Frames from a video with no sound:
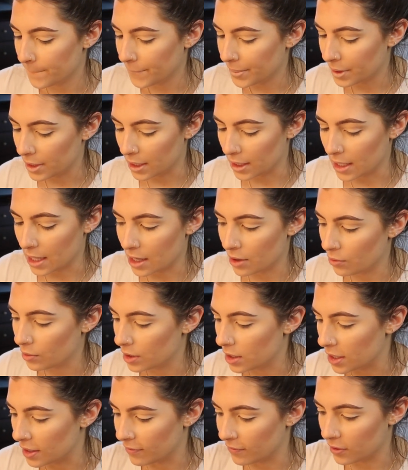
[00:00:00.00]
But, like, I
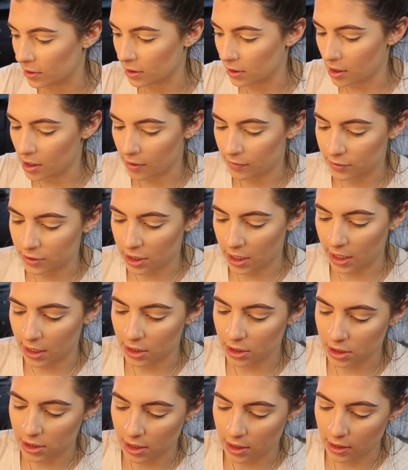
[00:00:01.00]
would never have
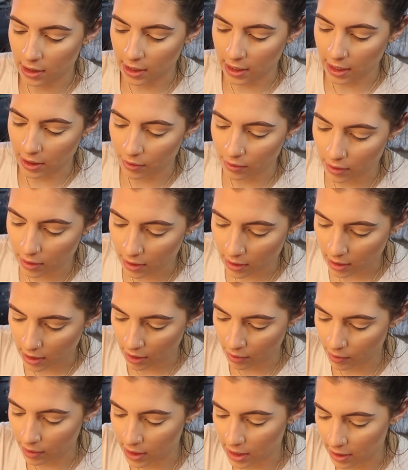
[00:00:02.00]
changed it. Like,
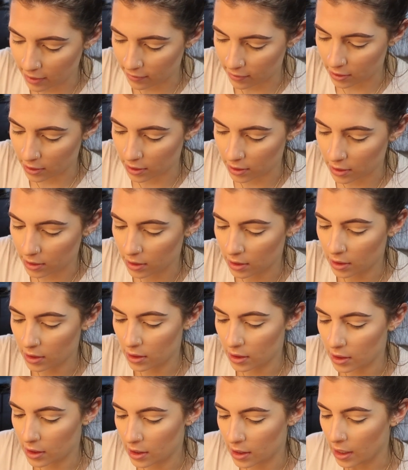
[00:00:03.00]
I would never
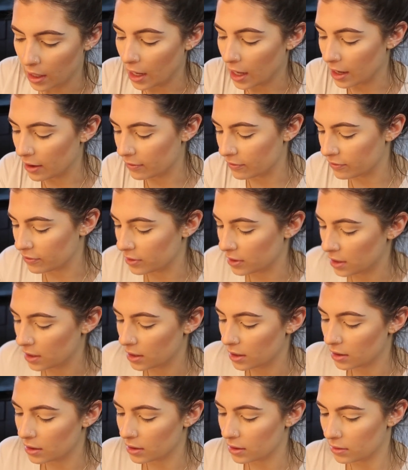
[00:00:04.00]
have
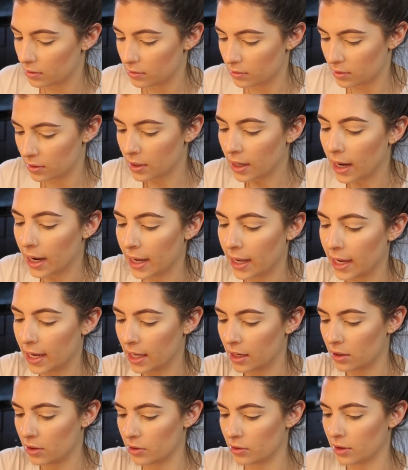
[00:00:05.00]
not
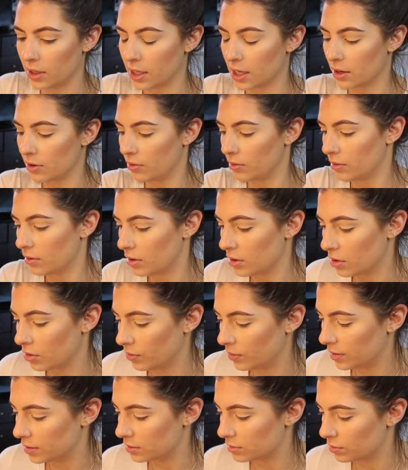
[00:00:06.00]
had her. Like, I
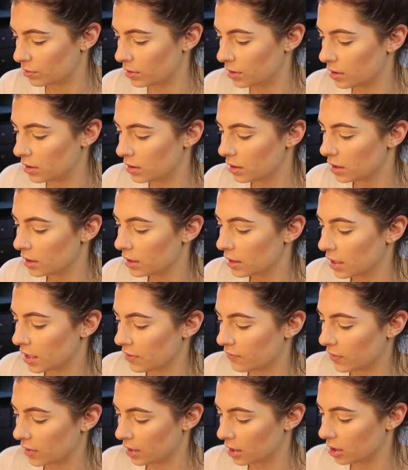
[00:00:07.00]
always would.
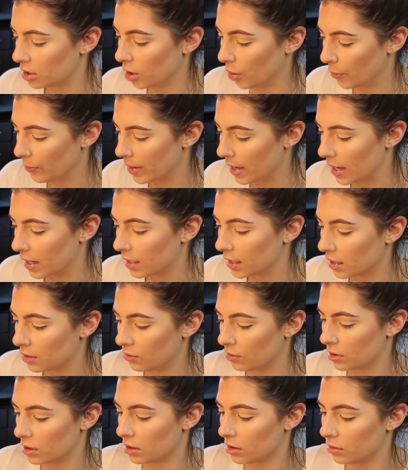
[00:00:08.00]
Like, if I could go back, I
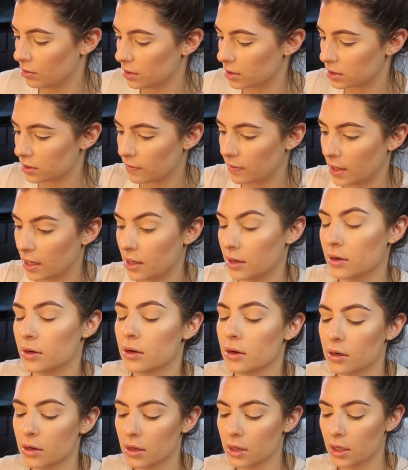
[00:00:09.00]
would always have had
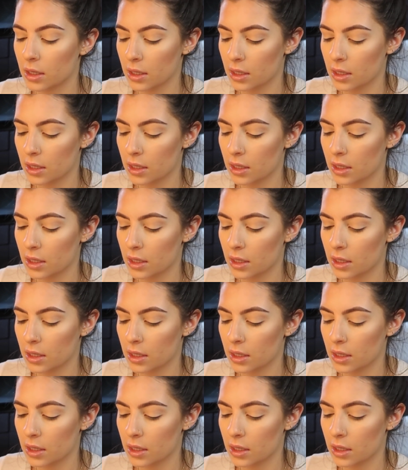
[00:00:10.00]
her.